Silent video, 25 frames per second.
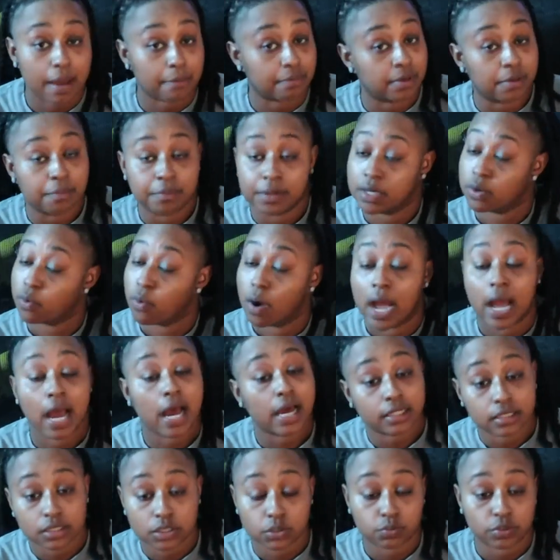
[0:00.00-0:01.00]
to be quite
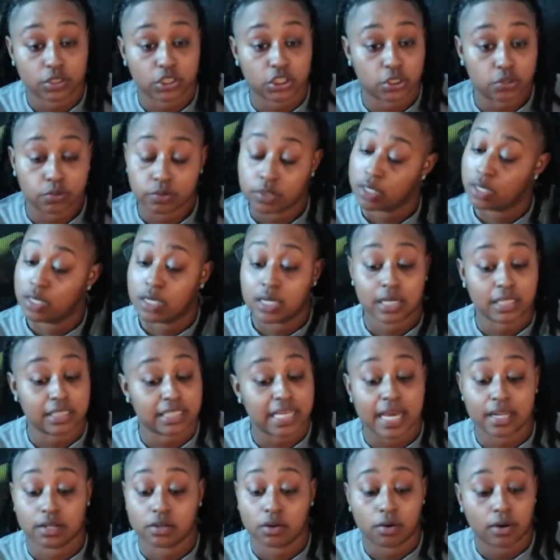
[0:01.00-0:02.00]
honest with you. Cause I
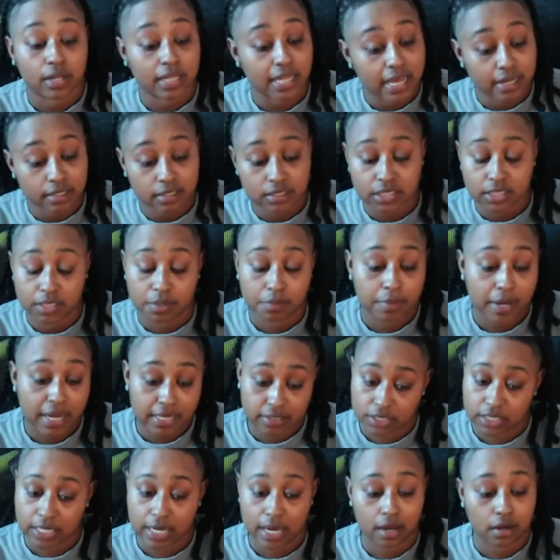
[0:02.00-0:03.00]
know a lot of shit in my
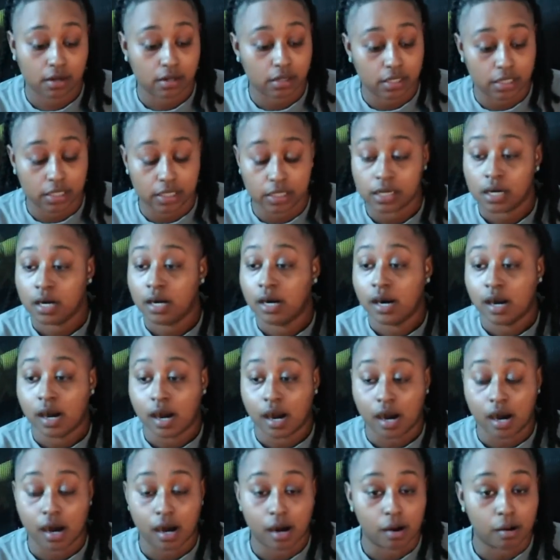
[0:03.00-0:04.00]
childhood.
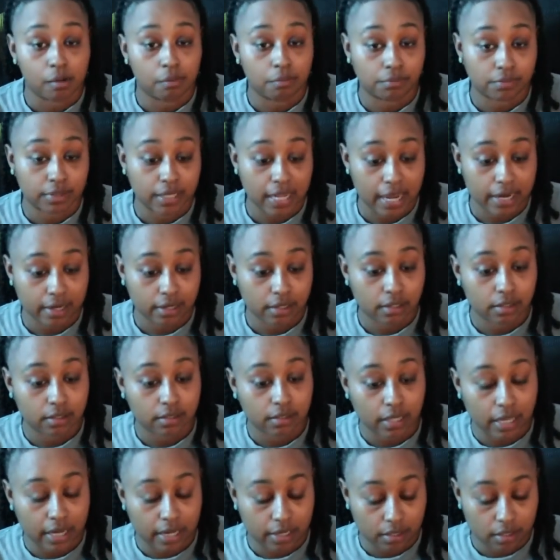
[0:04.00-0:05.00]
Um, like
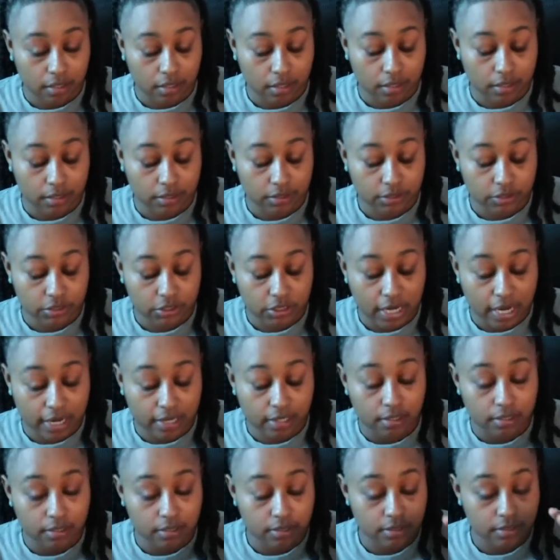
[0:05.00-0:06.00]
like uh
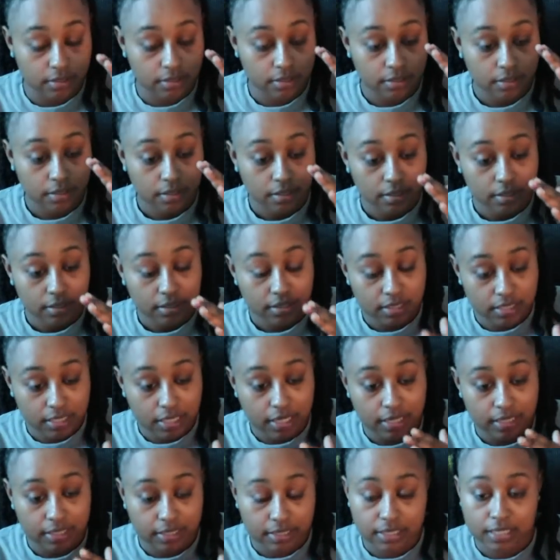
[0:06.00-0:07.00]
China's
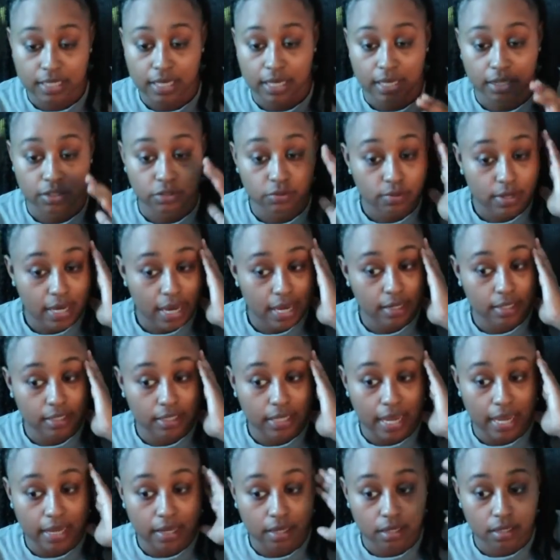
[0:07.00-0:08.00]
son said, you kind of
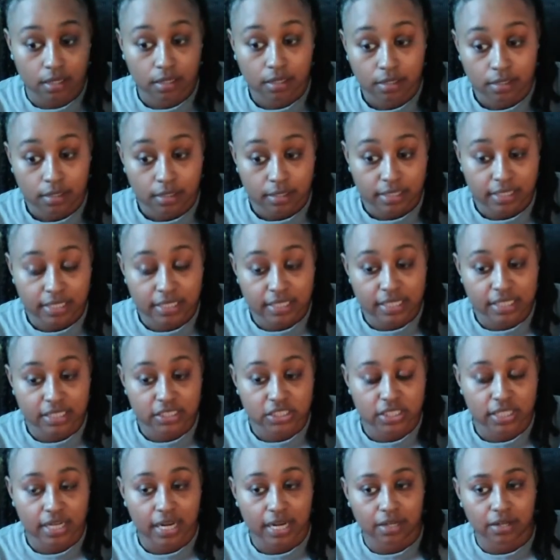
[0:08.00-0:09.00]
like get that
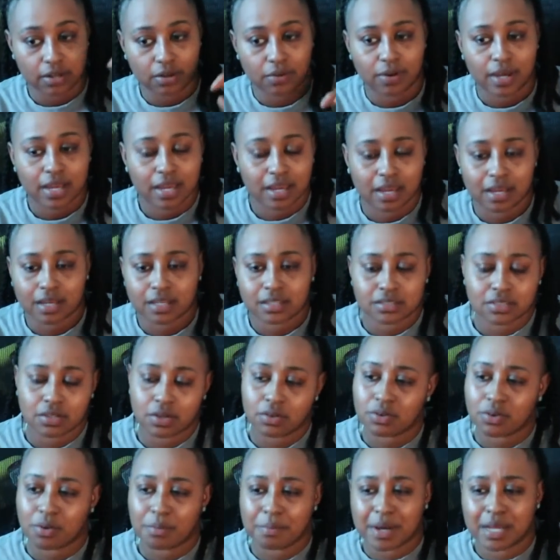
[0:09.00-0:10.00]
shit out of your head because don't
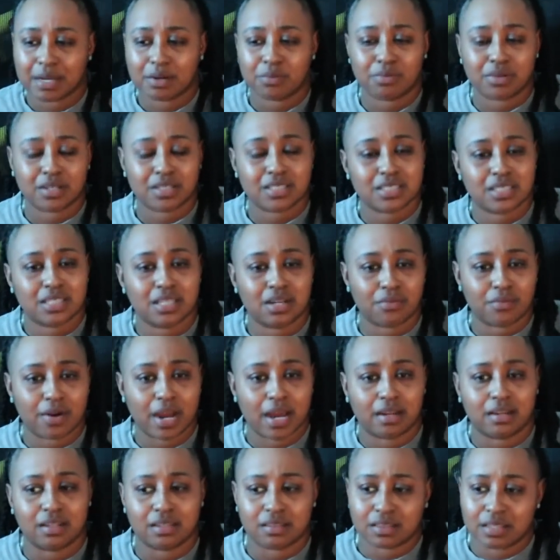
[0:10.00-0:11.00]
nobody want to sit around
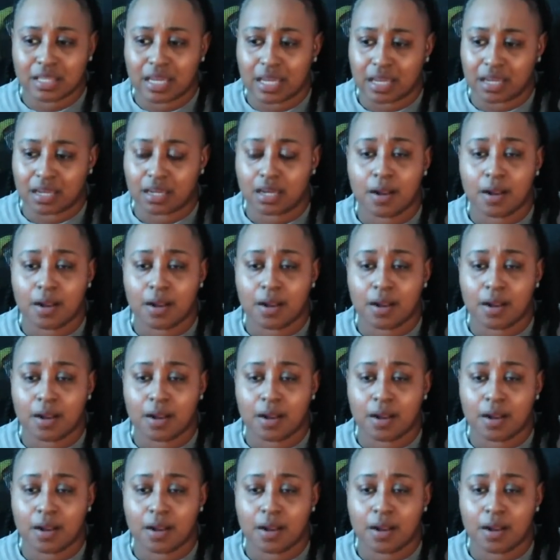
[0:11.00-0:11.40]
and think